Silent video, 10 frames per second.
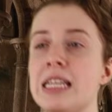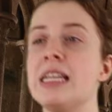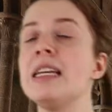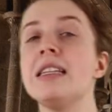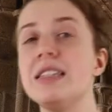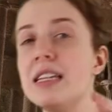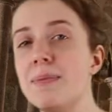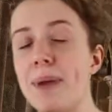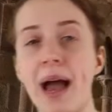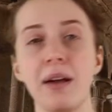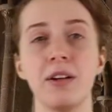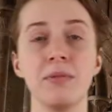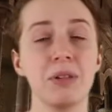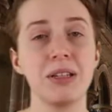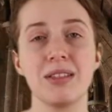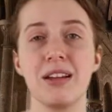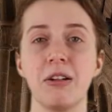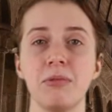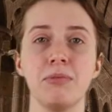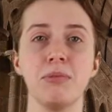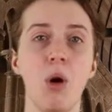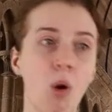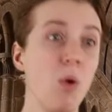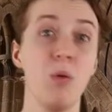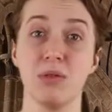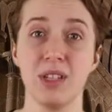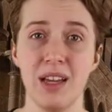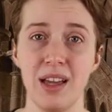ED pattern because they're old.